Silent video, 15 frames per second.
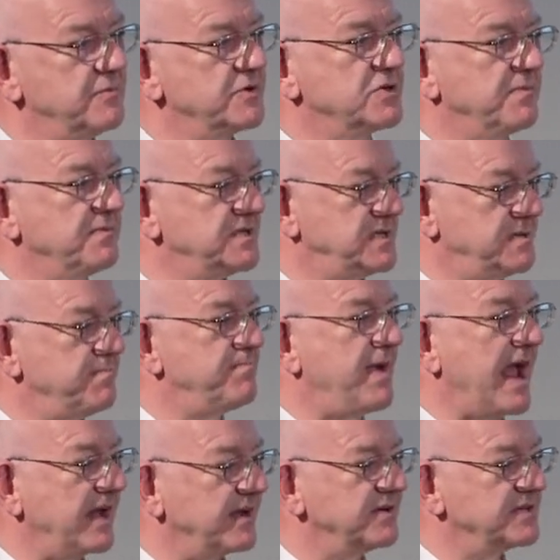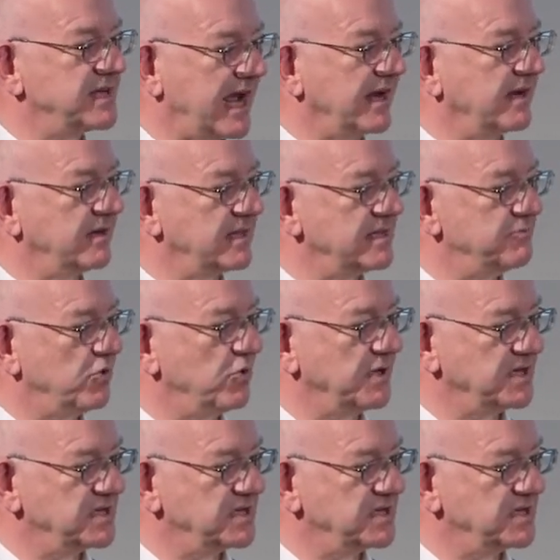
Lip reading: which obviously banned handling the ball